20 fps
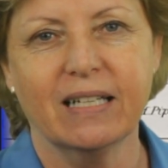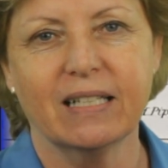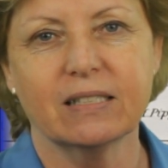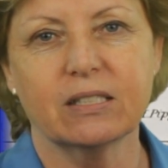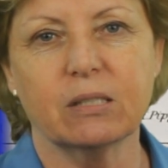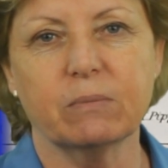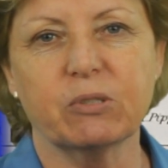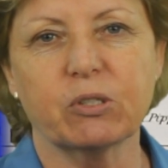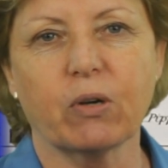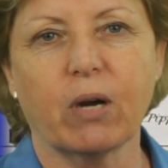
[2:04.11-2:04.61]

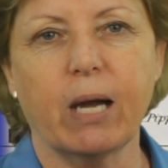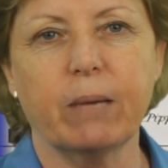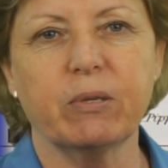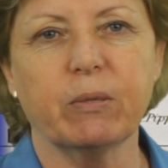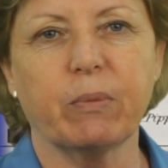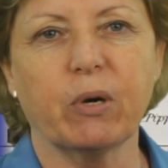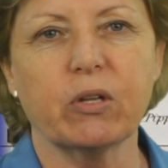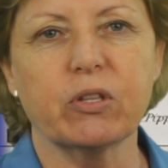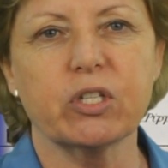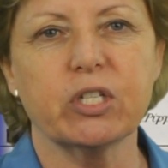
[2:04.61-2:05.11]
Subscribe
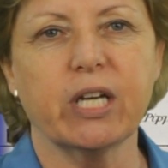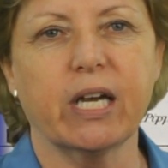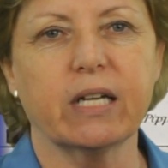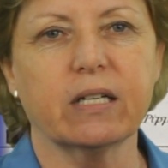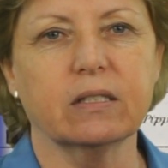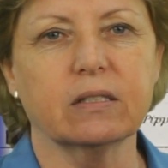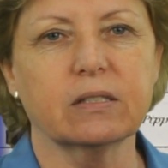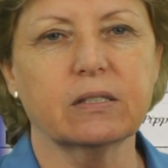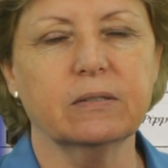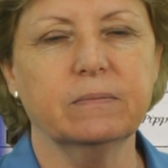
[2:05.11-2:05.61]
to both
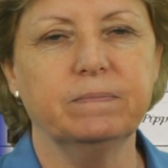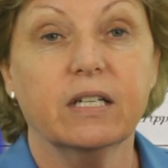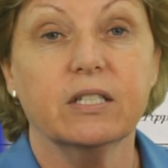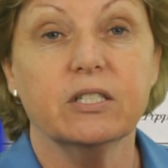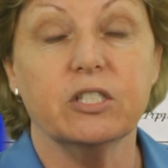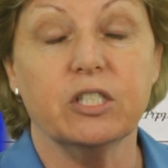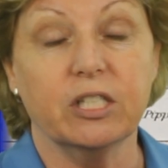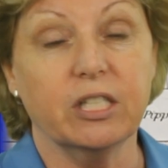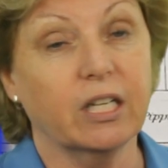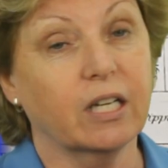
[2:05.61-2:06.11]
channels.
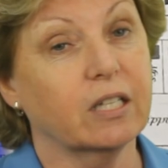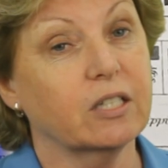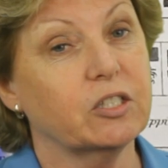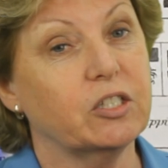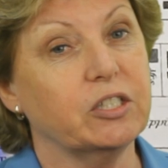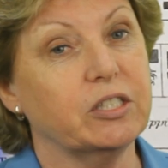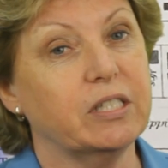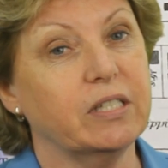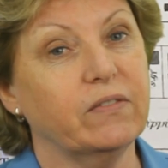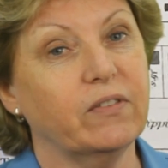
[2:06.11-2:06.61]

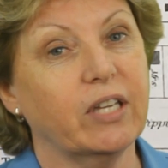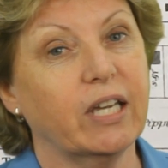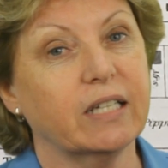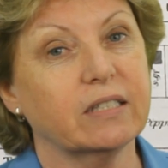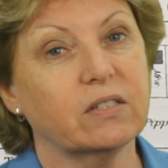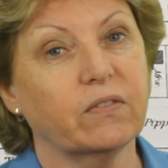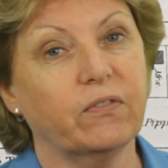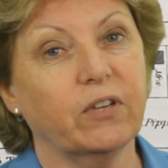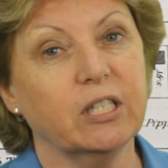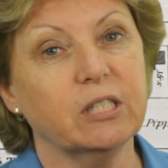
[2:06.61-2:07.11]
Genealogy TV
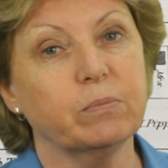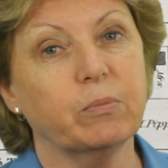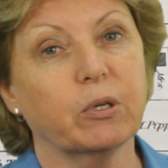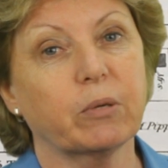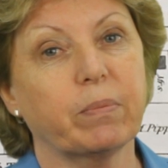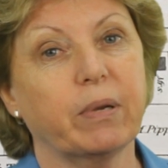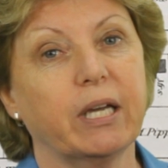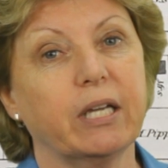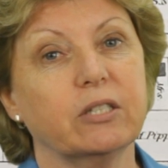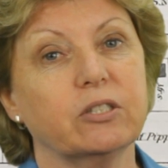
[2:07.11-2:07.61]
has a
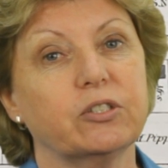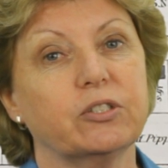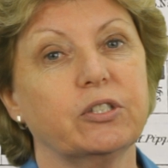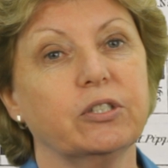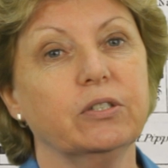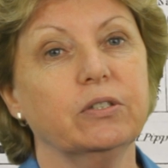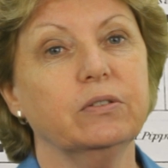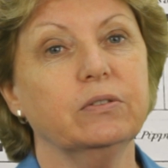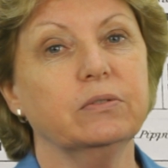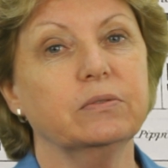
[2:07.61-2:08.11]
Facebook page,
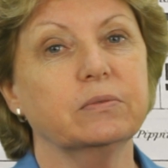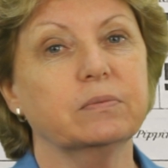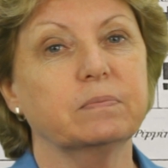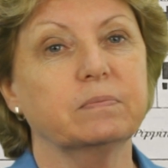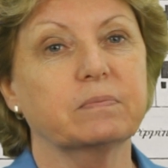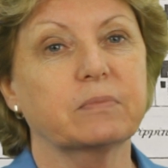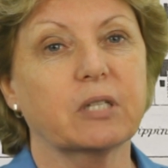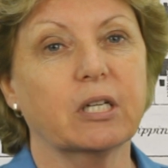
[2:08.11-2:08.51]
too.